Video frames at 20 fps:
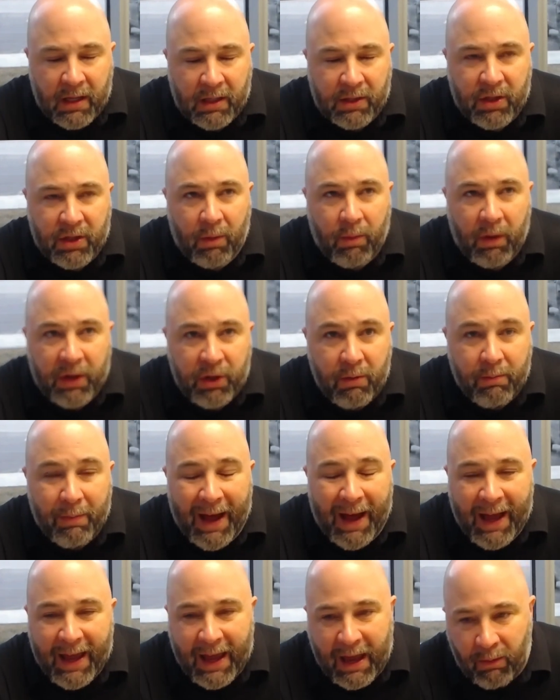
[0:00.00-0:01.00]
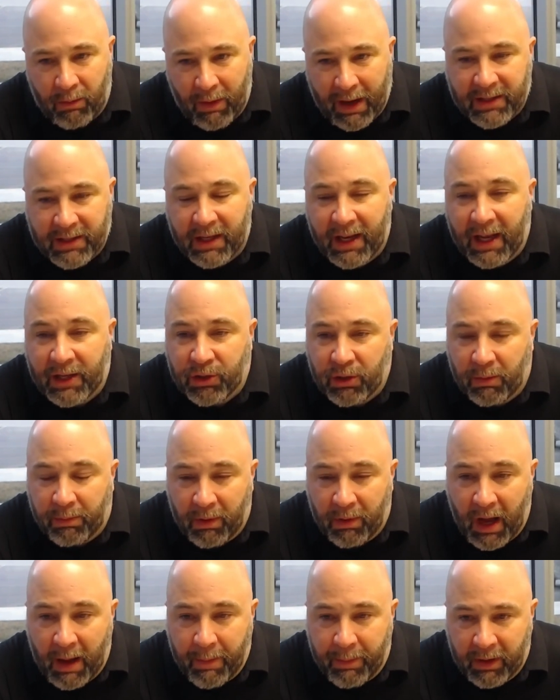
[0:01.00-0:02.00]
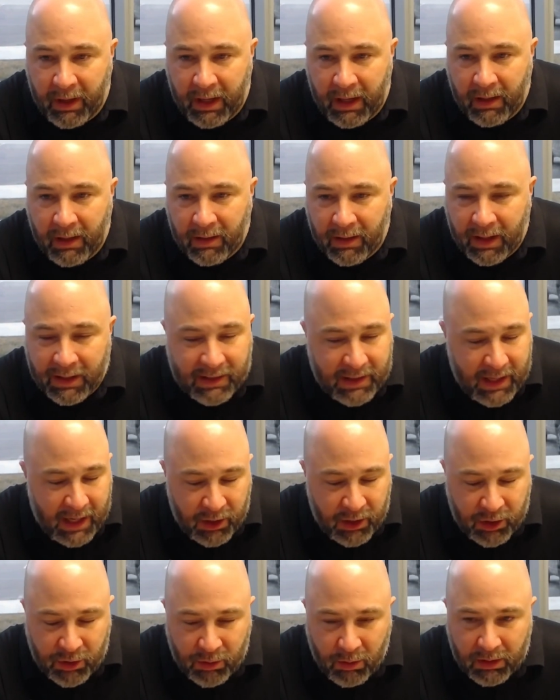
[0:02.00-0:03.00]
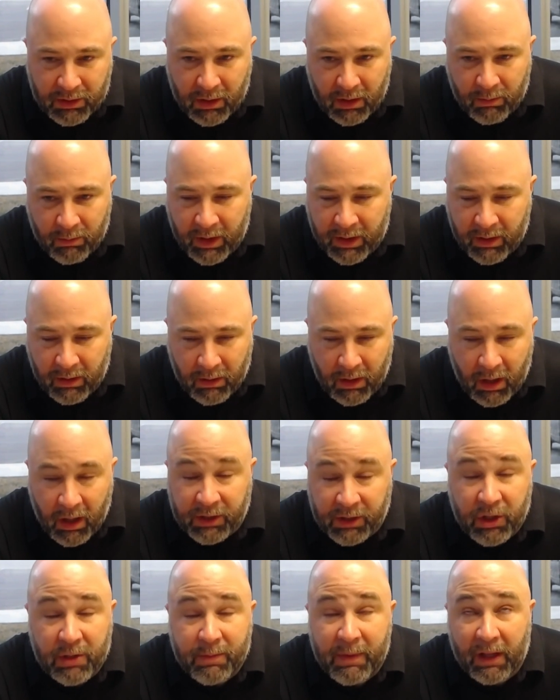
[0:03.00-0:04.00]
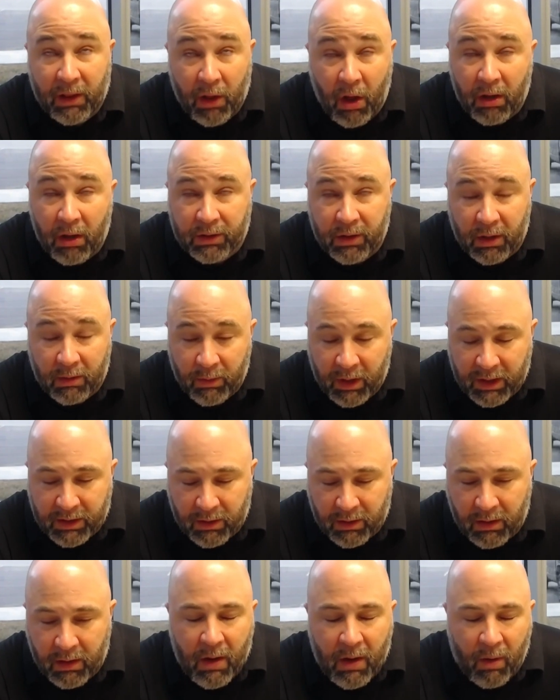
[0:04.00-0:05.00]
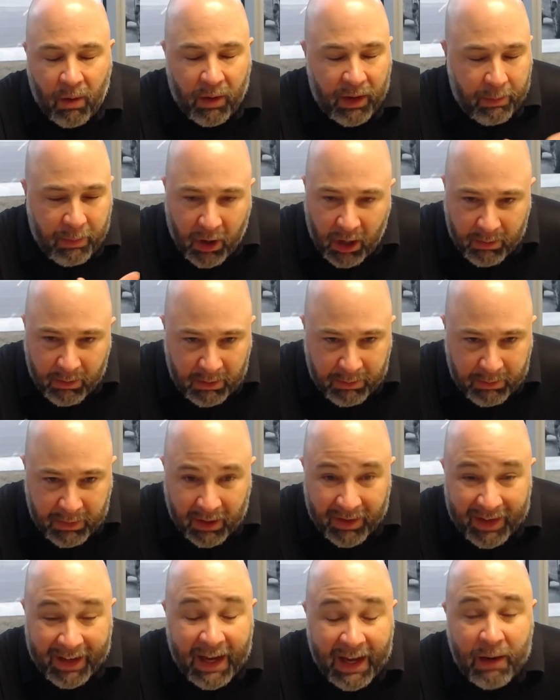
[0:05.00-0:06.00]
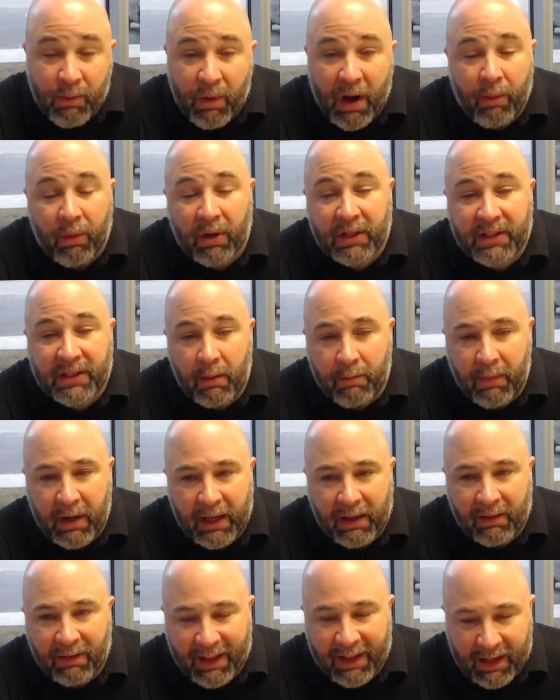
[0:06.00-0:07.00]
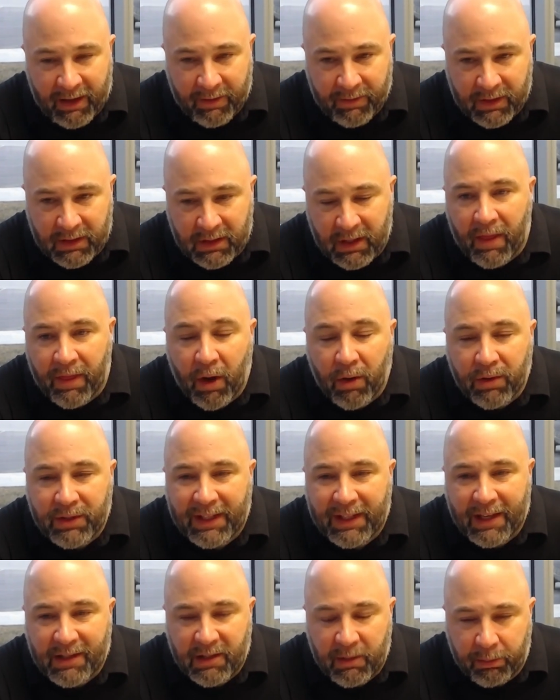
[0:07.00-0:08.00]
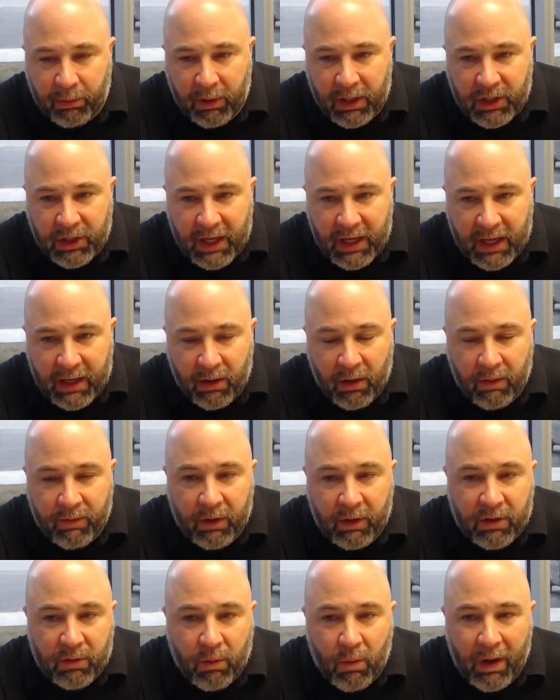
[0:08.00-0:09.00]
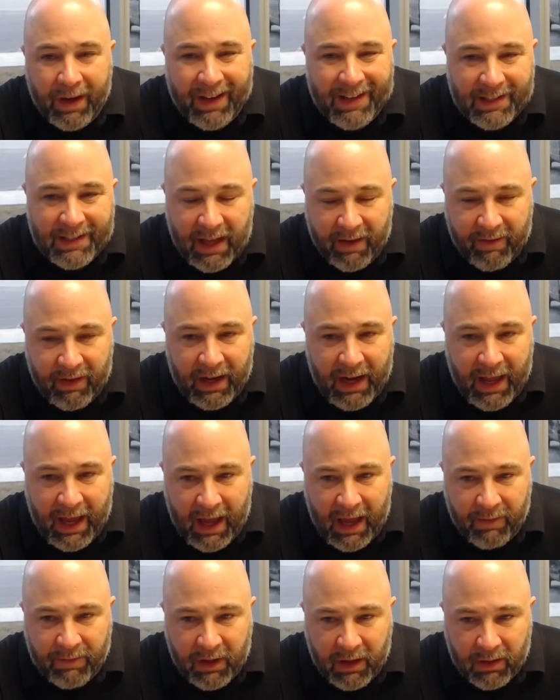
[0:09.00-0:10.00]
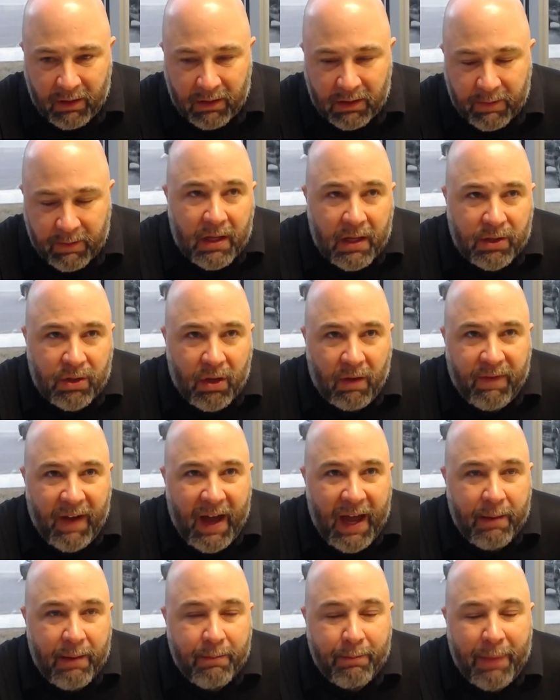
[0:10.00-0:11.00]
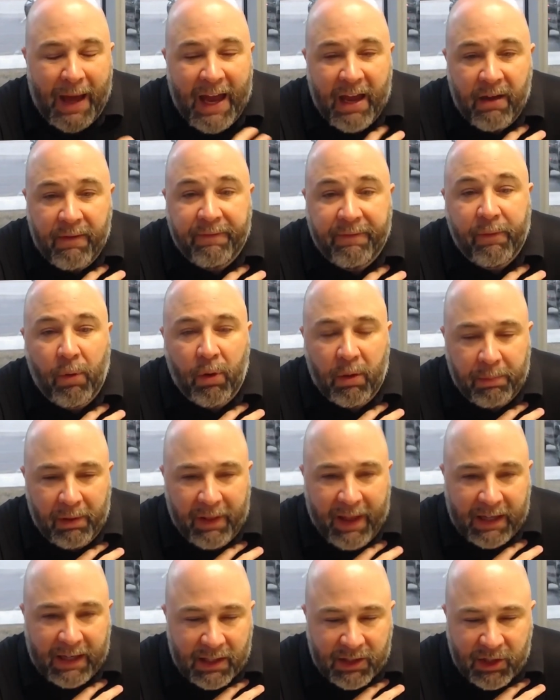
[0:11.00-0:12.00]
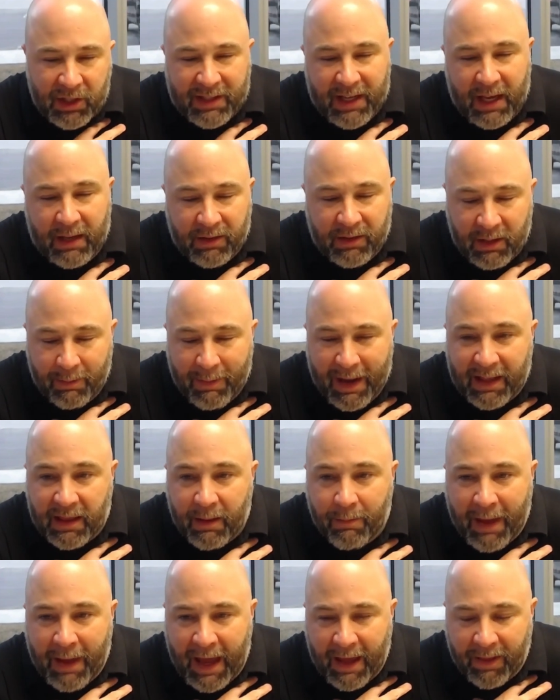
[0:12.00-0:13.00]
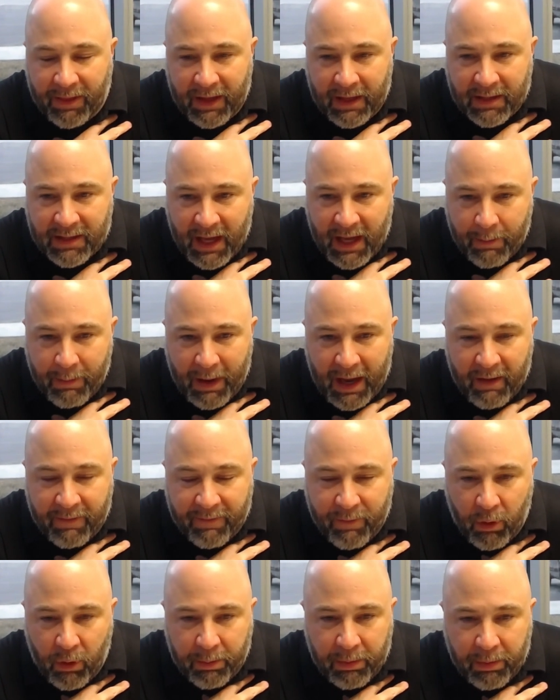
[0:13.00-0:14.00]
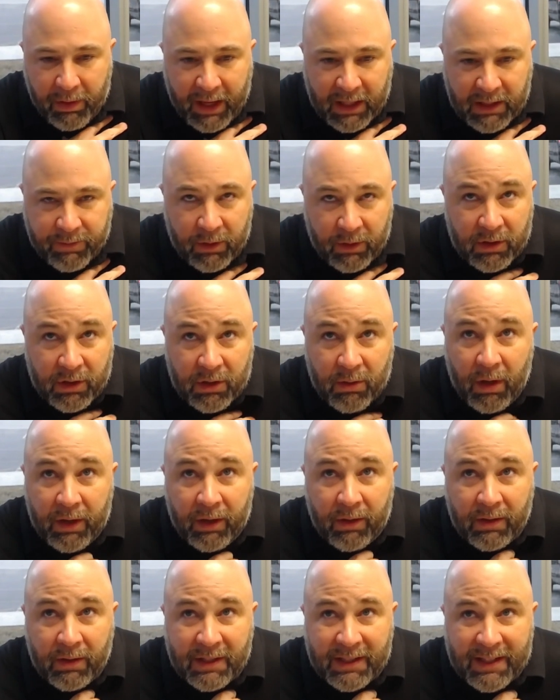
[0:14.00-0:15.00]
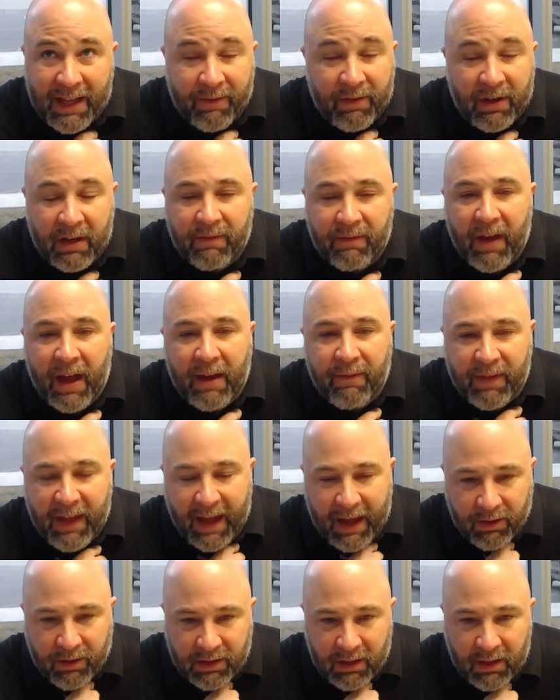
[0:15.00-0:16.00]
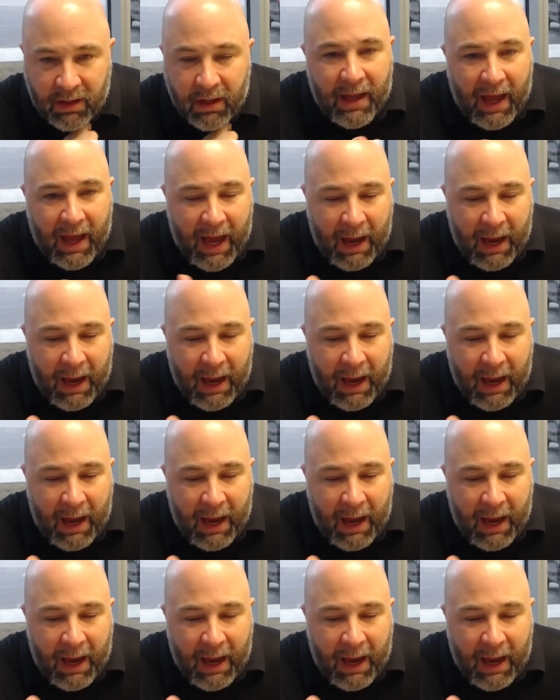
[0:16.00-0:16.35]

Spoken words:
So when you buy a residential property, let's say a a long-term rental or an apartment building, anywhere where somebody lives, those get depreciated over 27 and a half years. So if I buy a fourplex, let's just say to make the math easy, I buy a fourplex for $275,000.